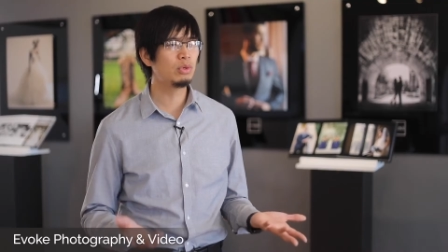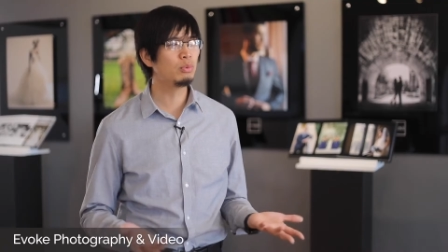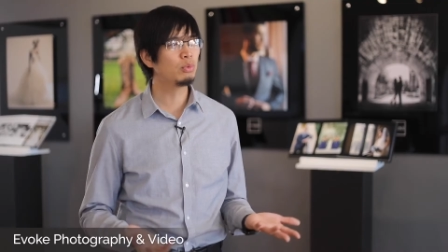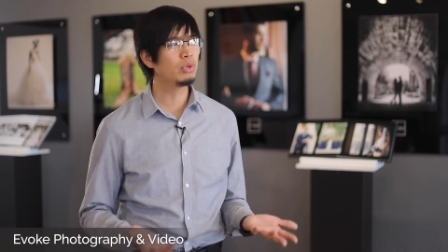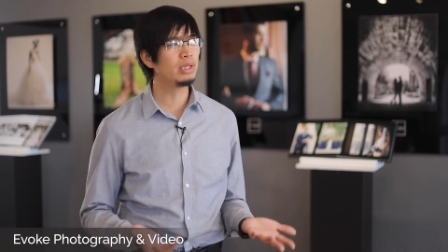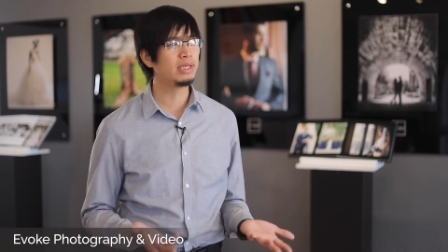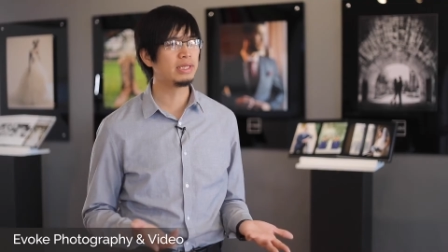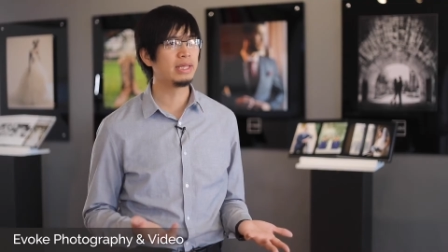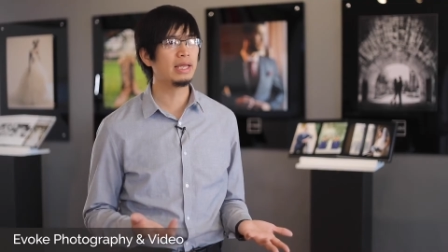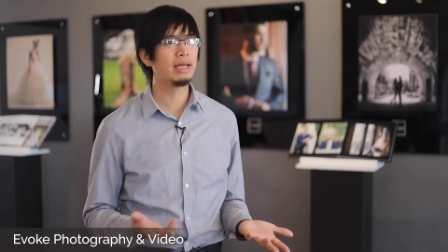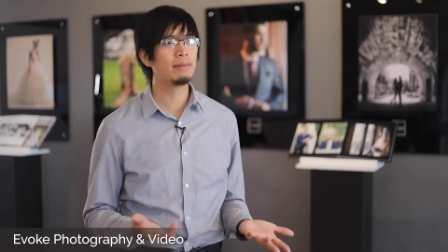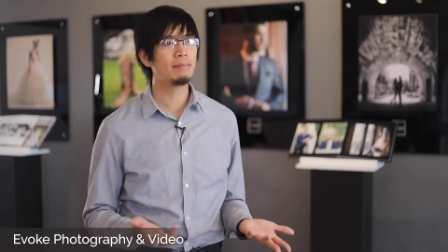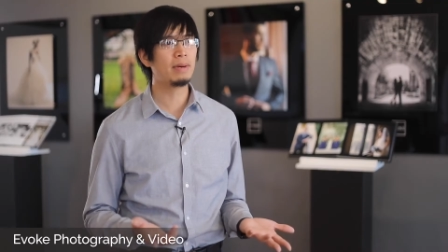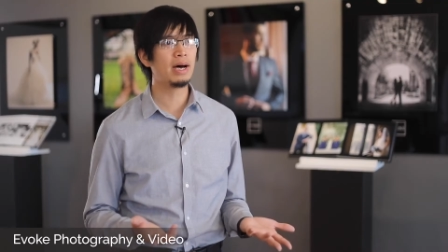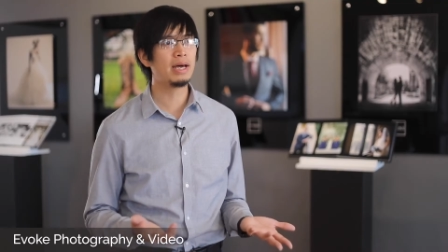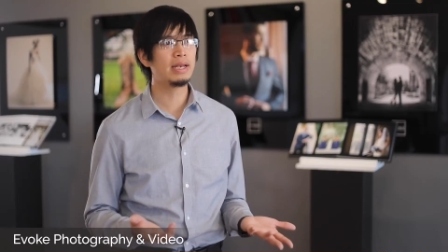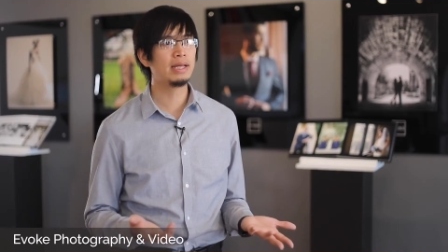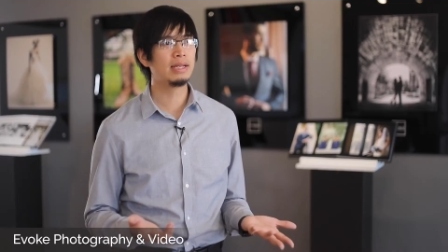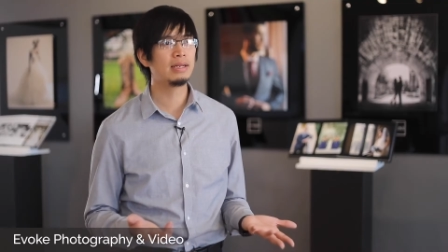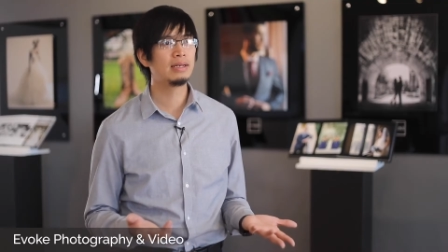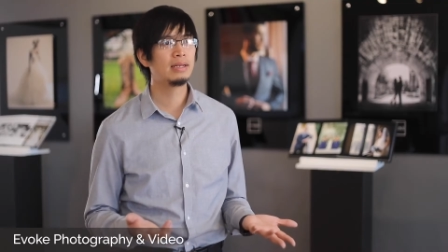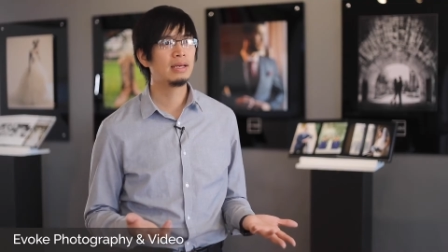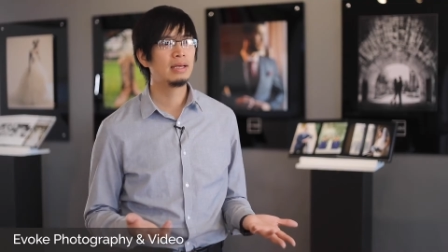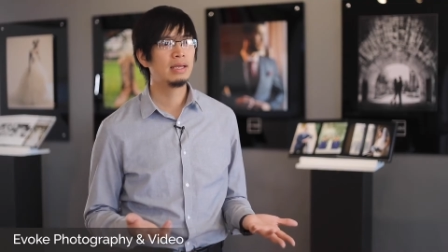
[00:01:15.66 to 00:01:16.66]
you really think about
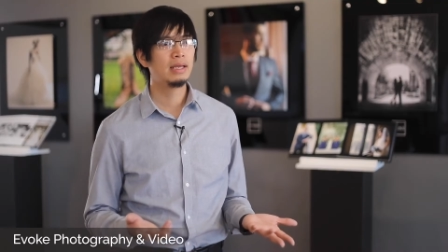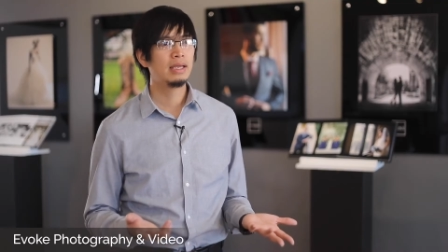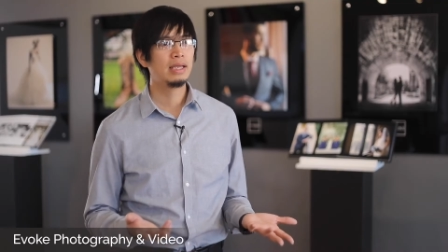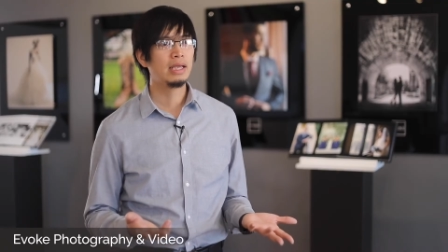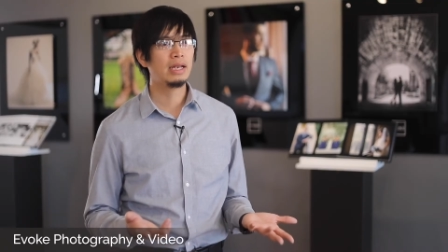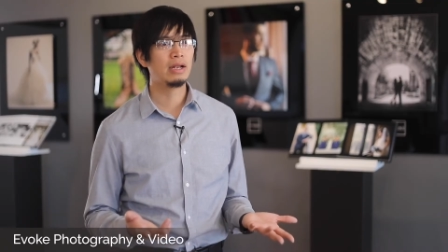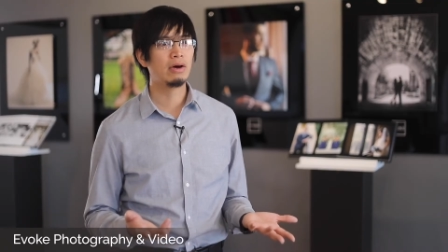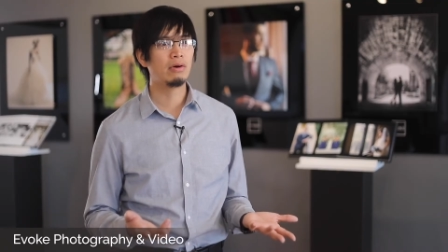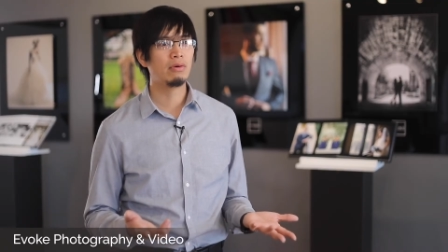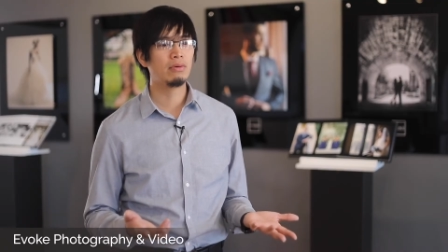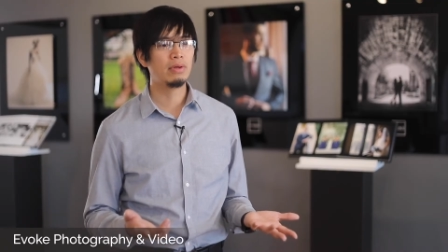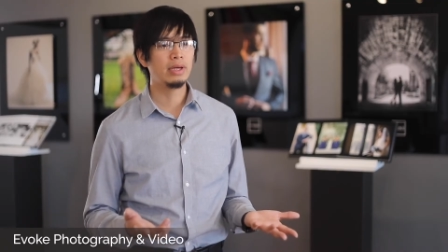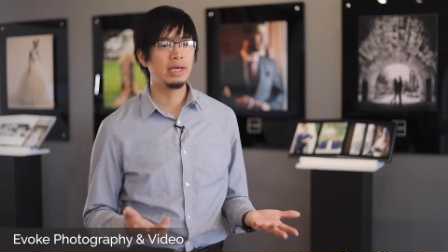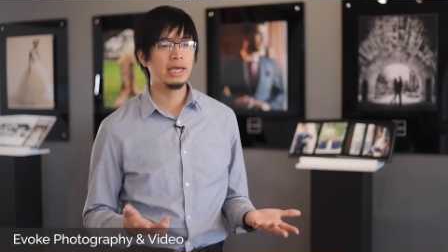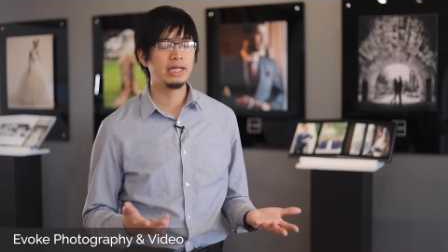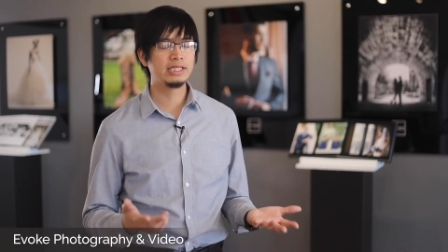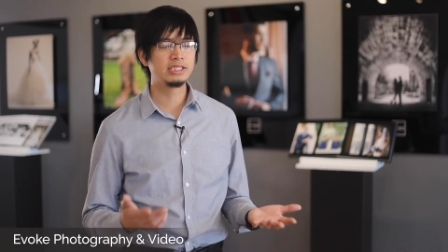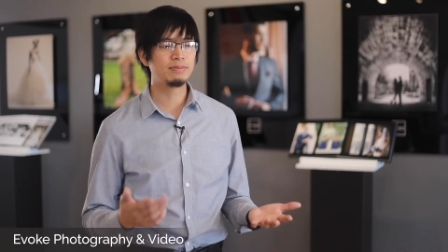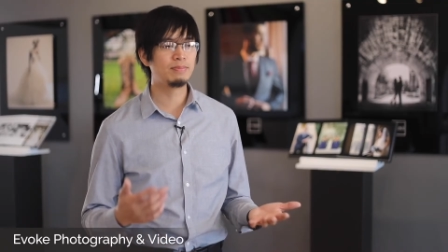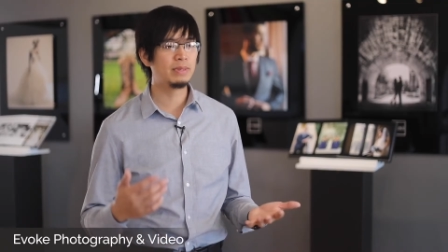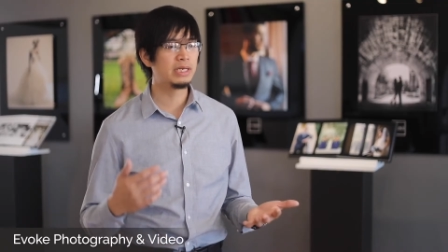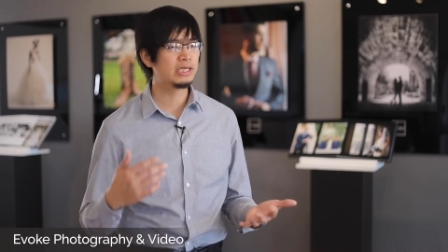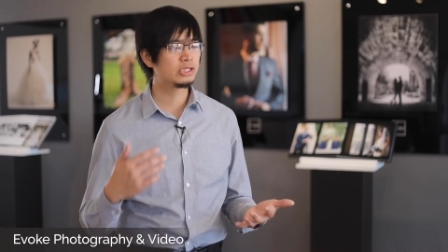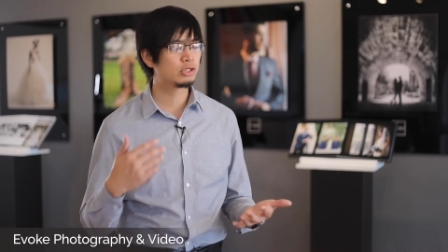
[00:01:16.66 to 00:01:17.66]
it, you know,
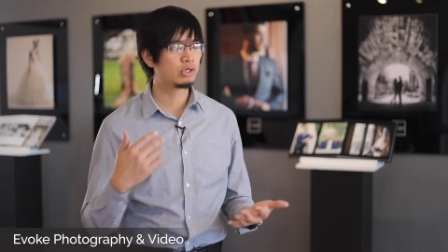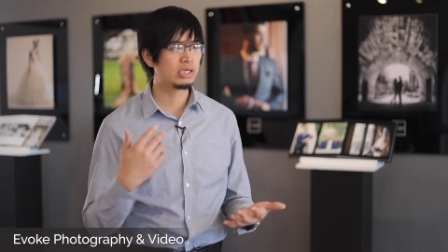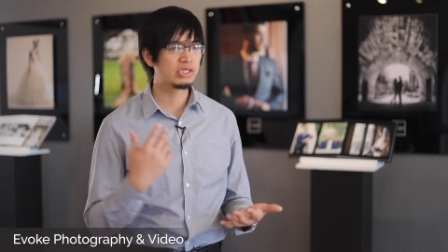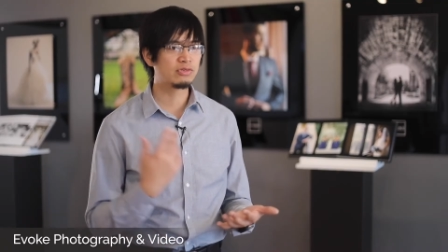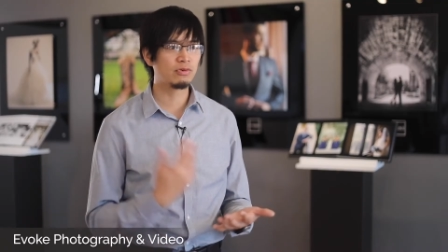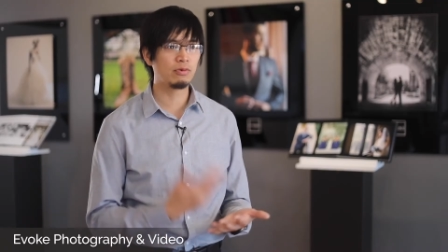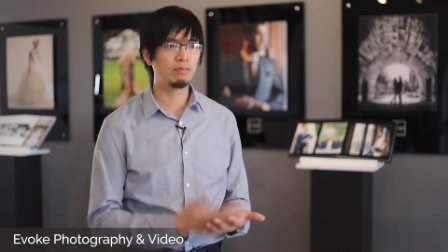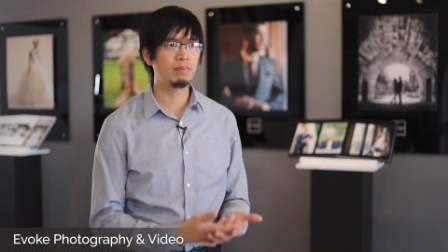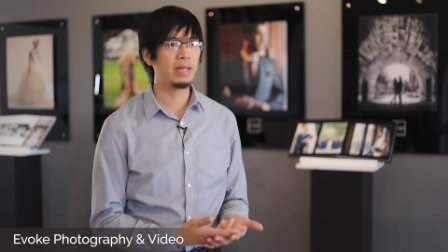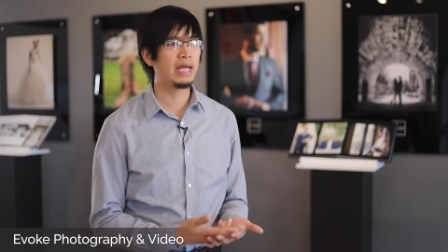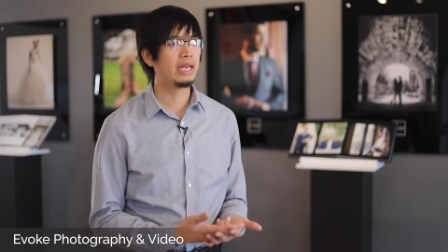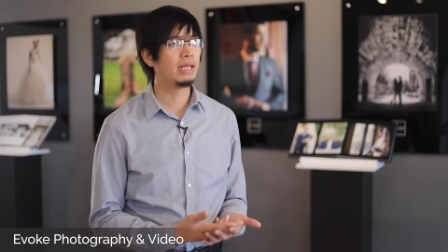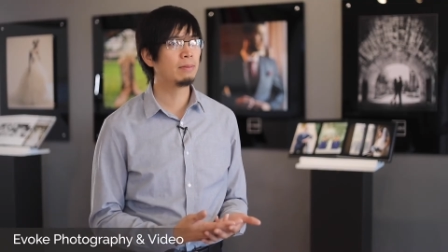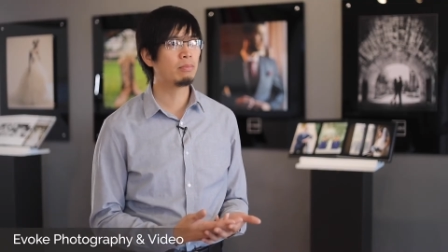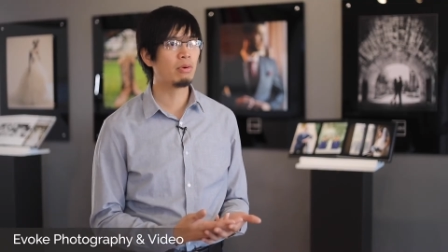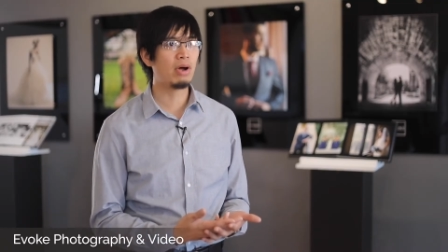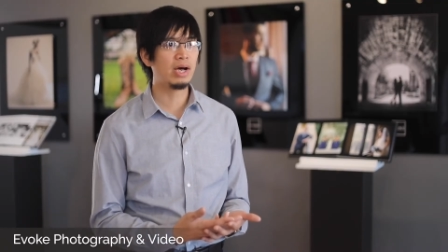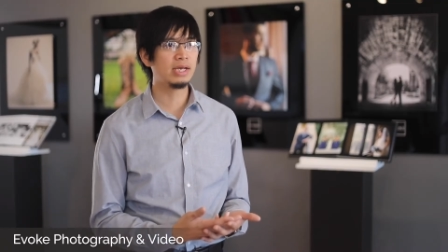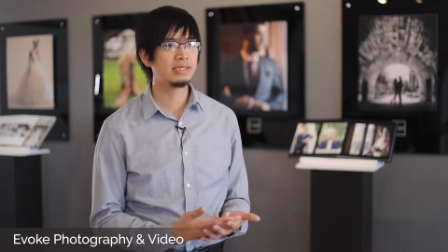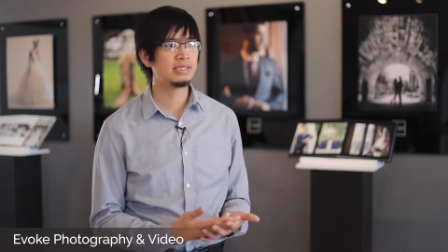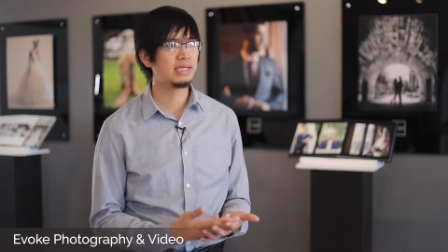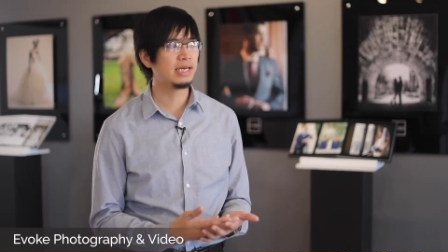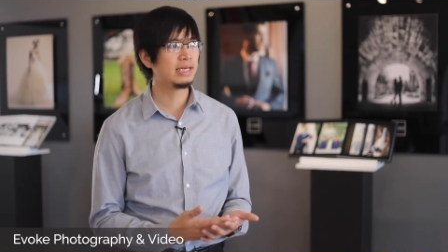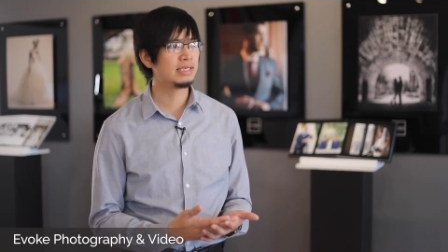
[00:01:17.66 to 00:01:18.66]
it's been a stressful planning
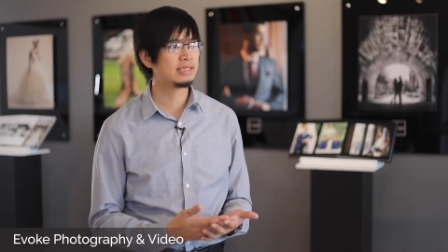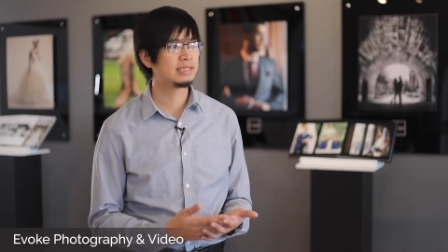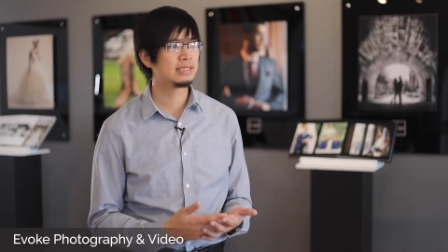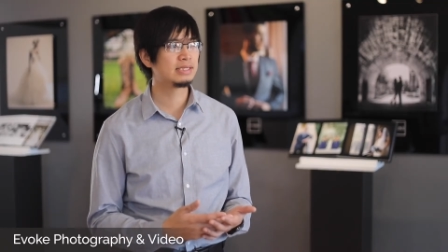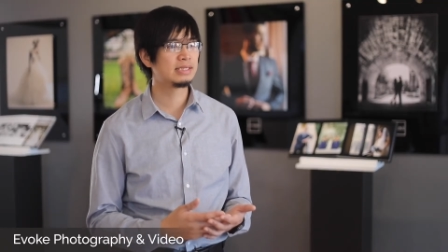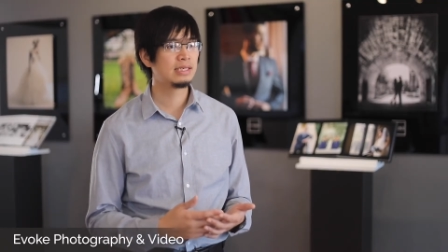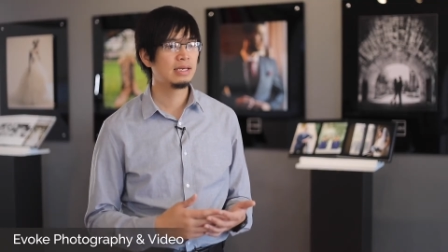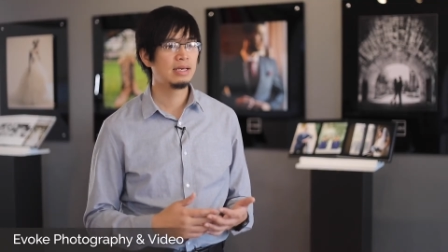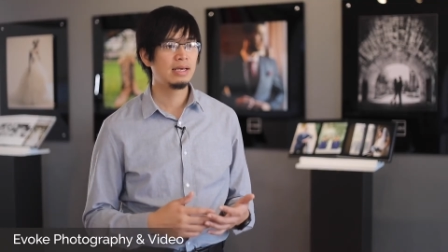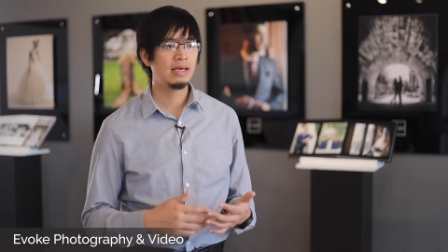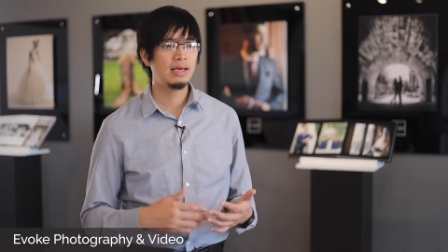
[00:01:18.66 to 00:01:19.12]
process.